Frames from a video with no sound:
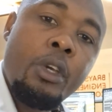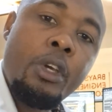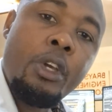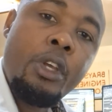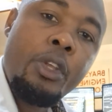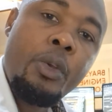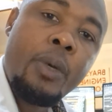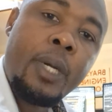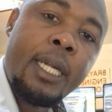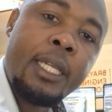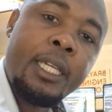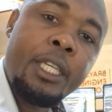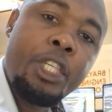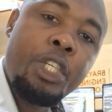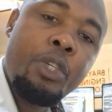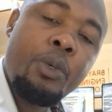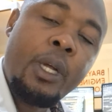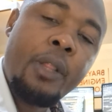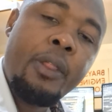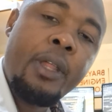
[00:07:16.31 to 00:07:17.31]
You can
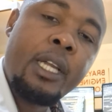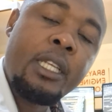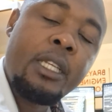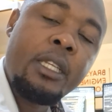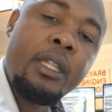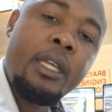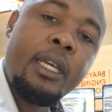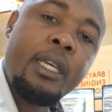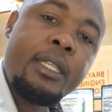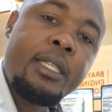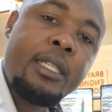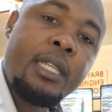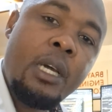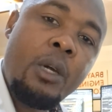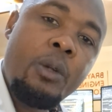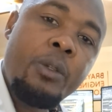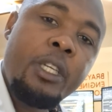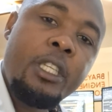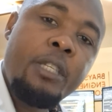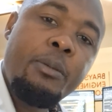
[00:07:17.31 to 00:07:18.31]
ensure that the
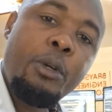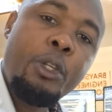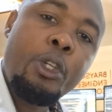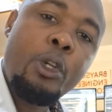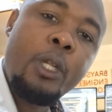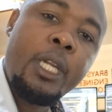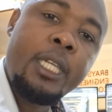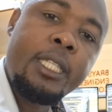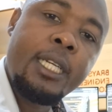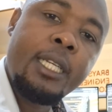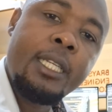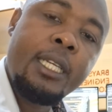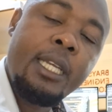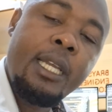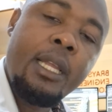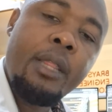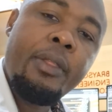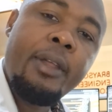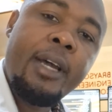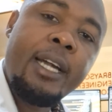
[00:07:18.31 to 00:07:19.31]
sound is modulated
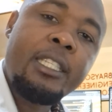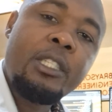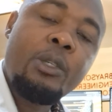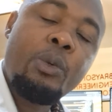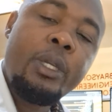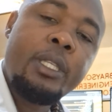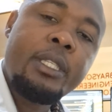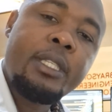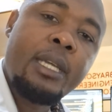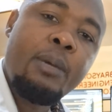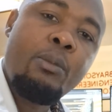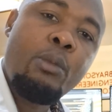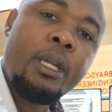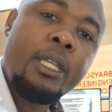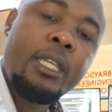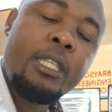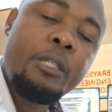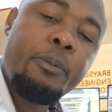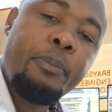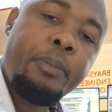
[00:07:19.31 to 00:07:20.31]
in that when someone
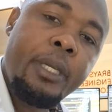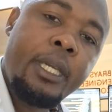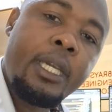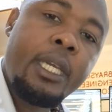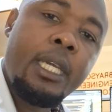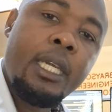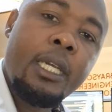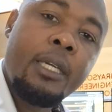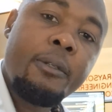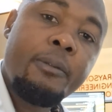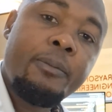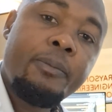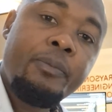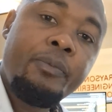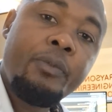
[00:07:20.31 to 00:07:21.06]
is speaking,